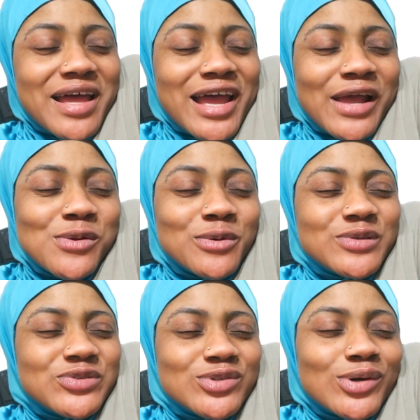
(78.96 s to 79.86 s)
I
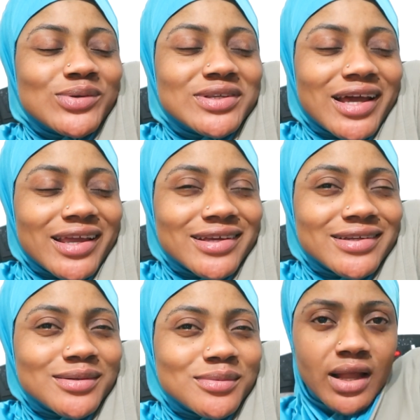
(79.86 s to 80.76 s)
look so
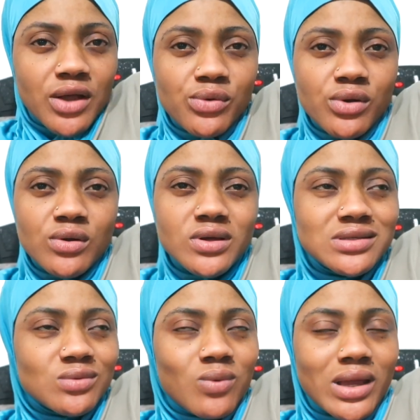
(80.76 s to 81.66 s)
tired. I could
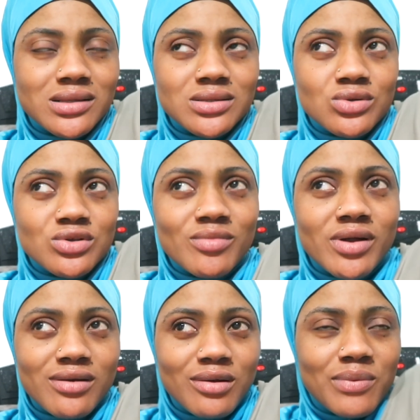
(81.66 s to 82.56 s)
always wait till
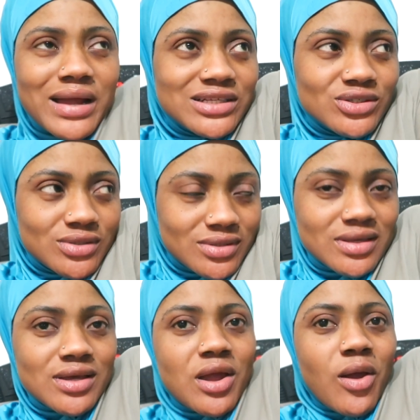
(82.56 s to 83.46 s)
tomorrow, but I just
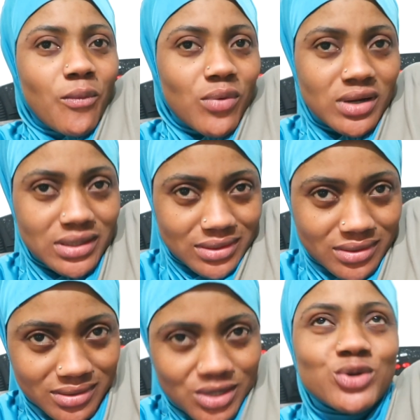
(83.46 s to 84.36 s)
want to
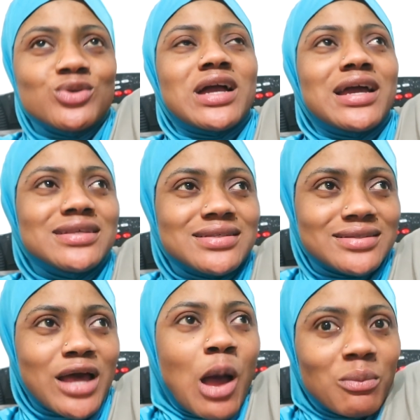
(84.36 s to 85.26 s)
tell you
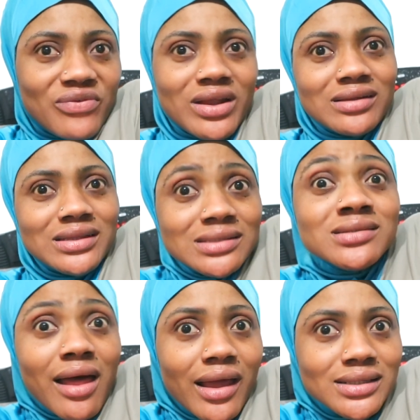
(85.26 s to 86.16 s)
guys how I'm feeling
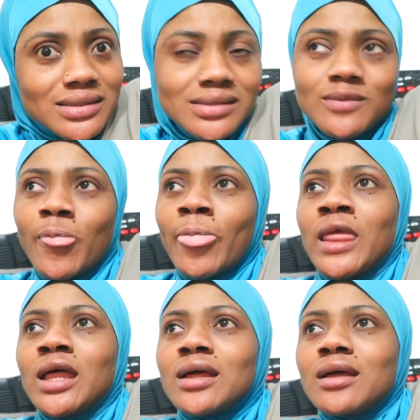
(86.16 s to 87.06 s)
this night.
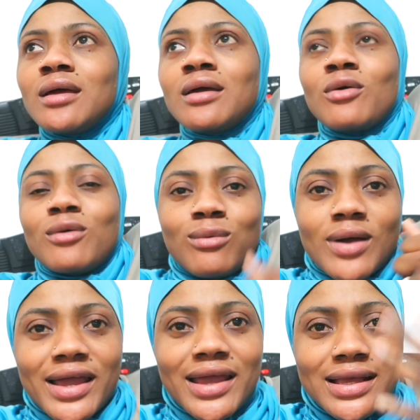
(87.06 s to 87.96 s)

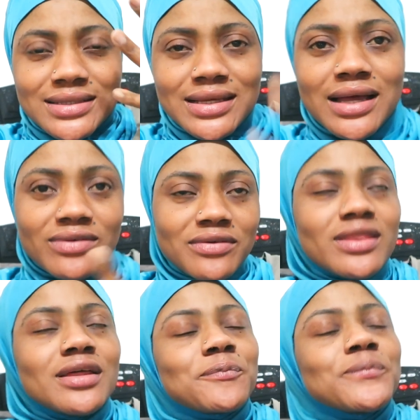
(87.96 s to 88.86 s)
Why I still have
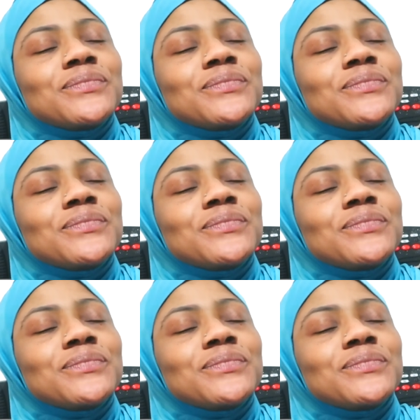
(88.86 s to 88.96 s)
everything.